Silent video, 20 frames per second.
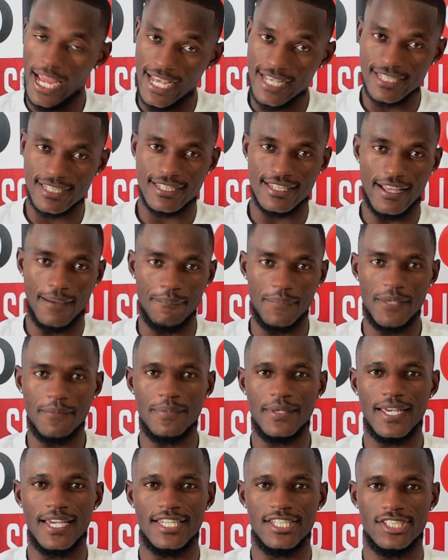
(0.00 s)
As
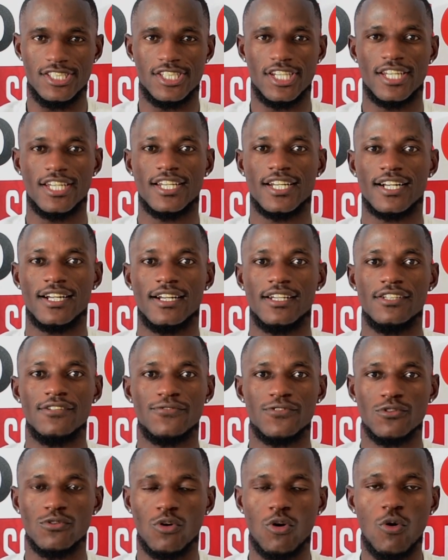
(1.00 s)
Namibia in general,
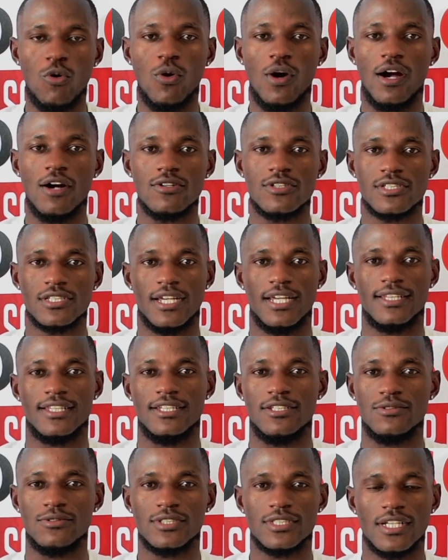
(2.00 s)
if you go outside
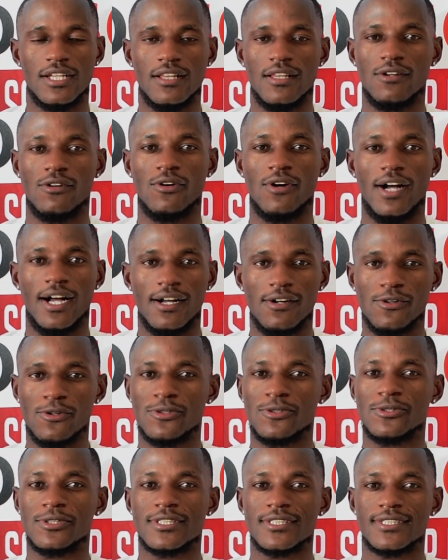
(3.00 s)
and you
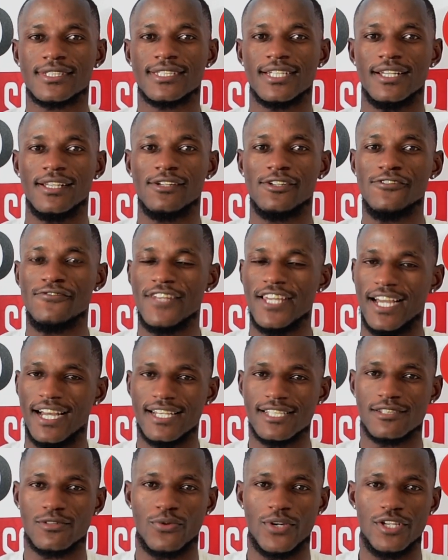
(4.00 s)
tell, if they
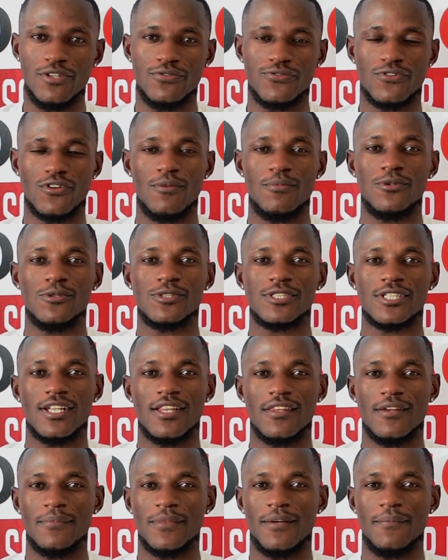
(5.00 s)
ask where you're from, you
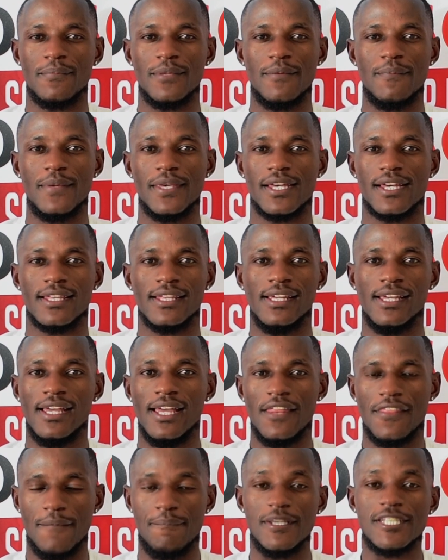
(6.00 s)
tell them Namibia,
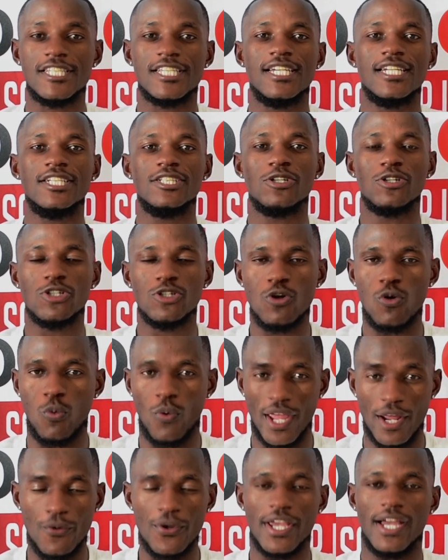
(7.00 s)
they basically don't know
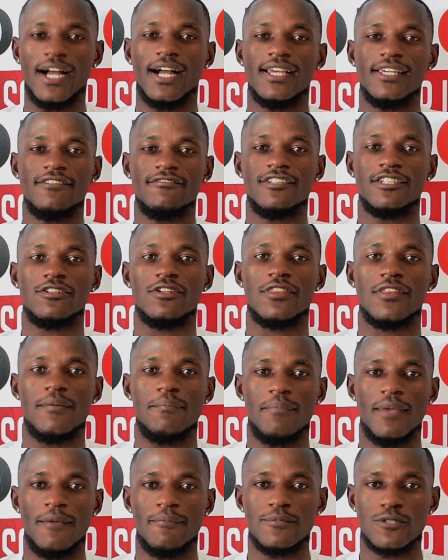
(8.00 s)
where we are even on the
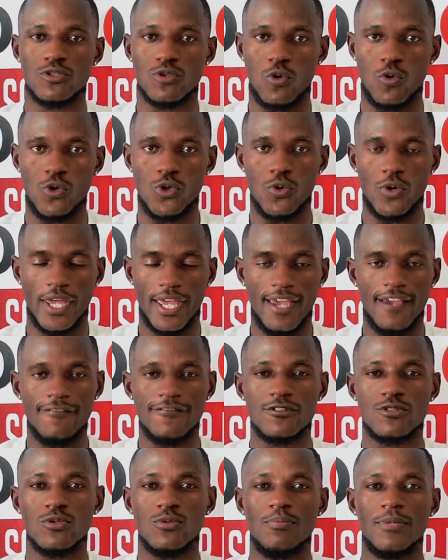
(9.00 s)
map. So you
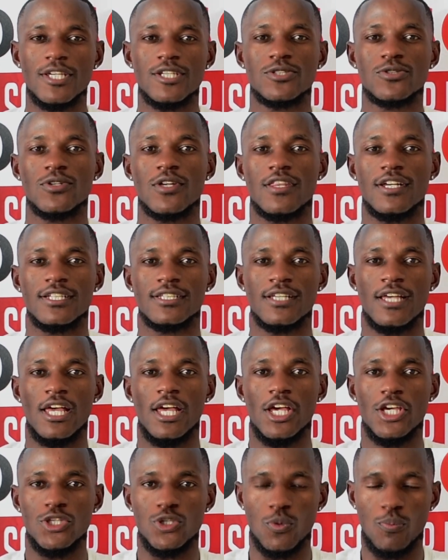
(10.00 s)
have to make sure that
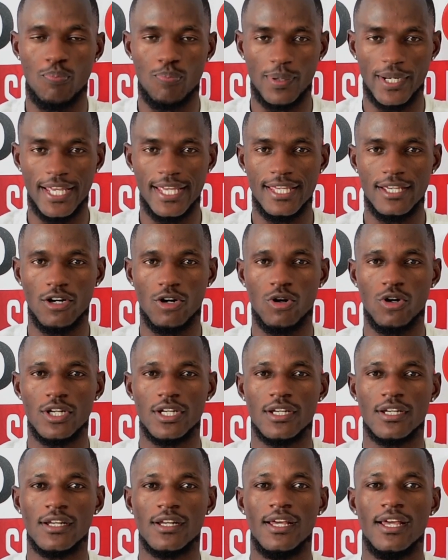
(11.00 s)
you play
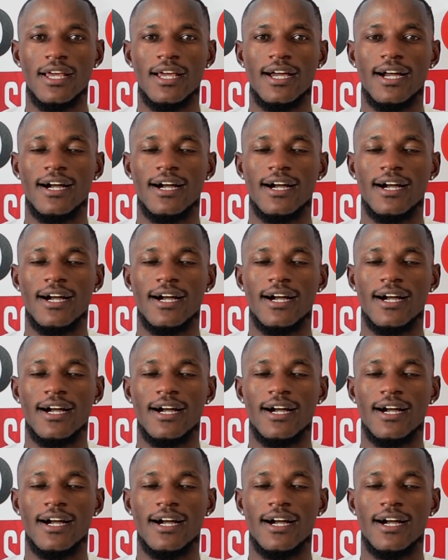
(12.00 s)
on